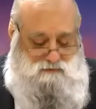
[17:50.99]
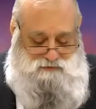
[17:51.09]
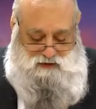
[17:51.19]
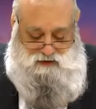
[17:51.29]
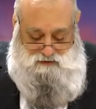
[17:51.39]

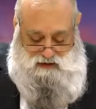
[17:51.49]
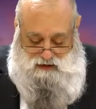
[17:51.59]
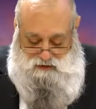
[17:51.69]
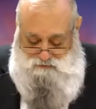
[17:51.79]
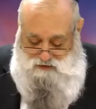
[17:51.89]
difficult
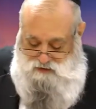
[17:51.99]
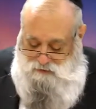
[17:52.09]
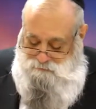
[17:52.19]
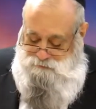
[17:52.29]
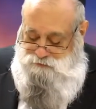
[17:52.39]
times.
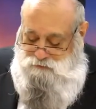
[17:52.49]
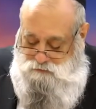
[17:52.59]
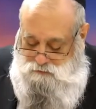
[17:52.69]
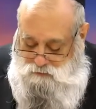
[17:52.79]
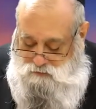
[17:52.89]

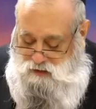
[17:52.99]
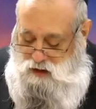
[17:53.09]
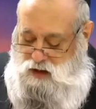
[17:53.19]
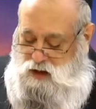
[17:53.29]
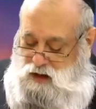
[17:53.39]

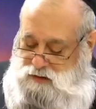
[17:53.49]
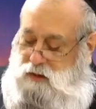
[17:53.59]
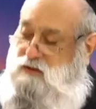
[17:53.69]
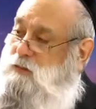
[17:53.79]
There